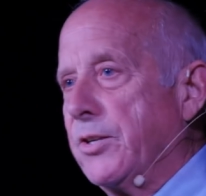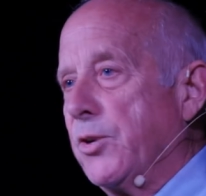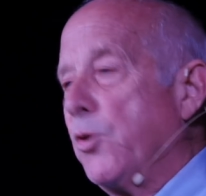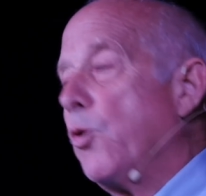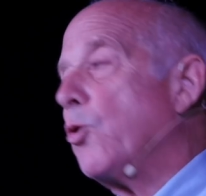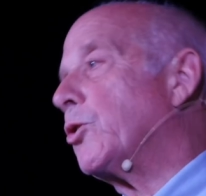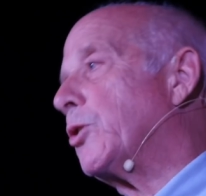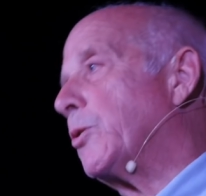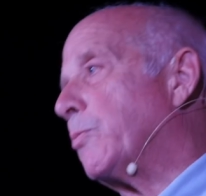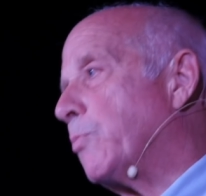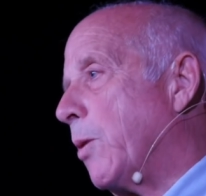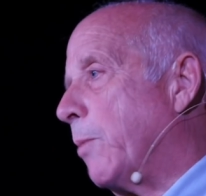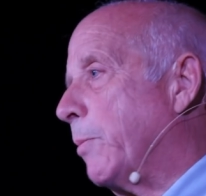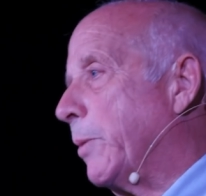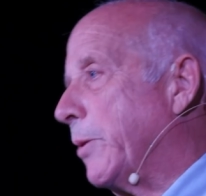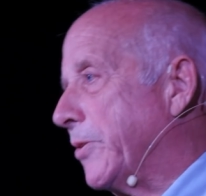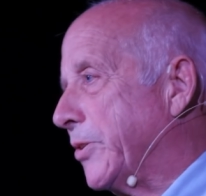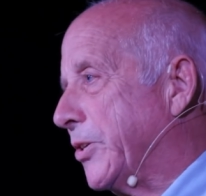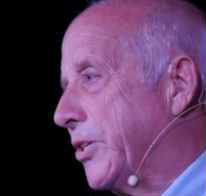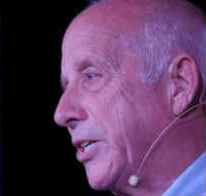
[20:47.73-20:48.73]
Yours is
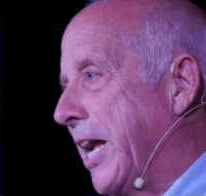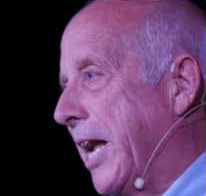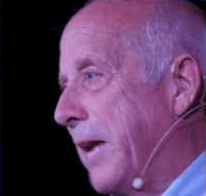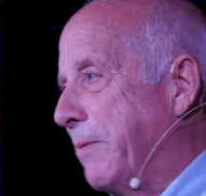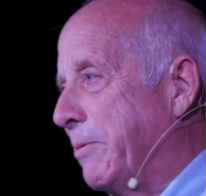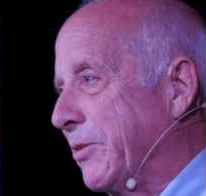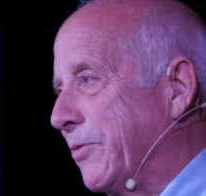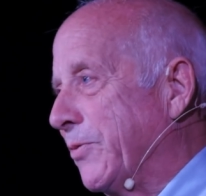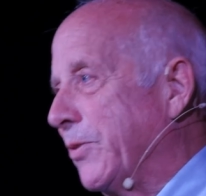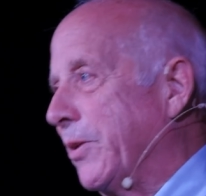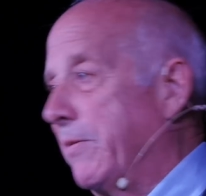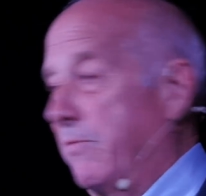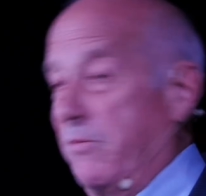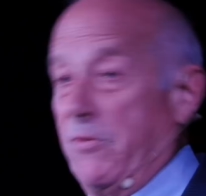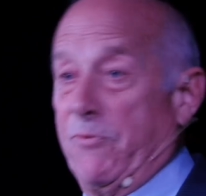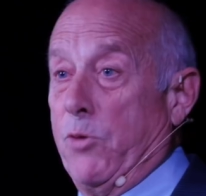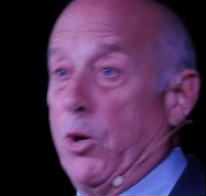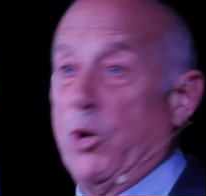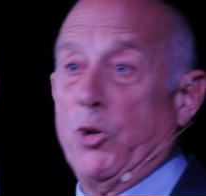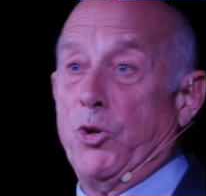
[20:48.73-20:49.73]
probably the same.
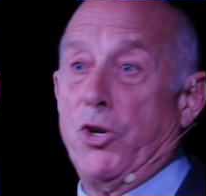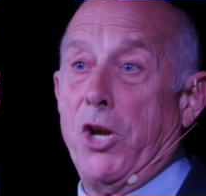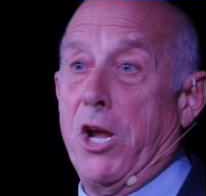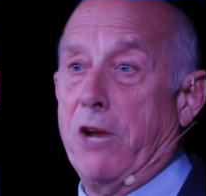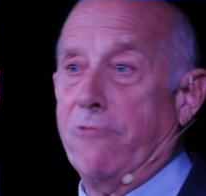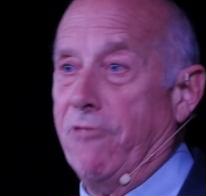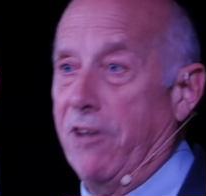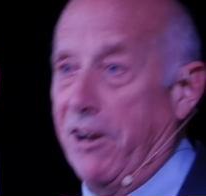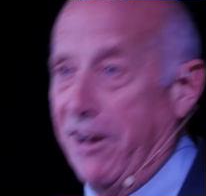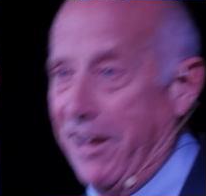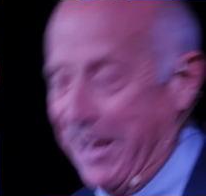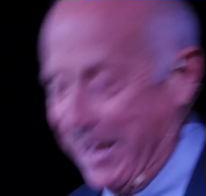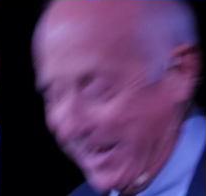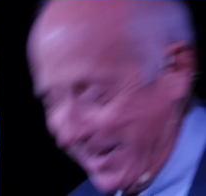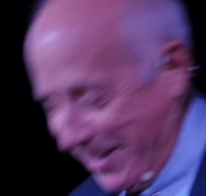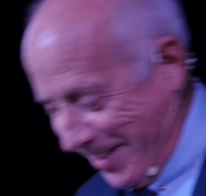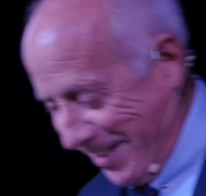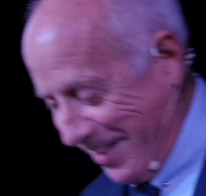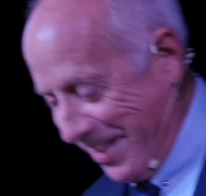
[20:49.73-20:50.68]
It's full of shit, really.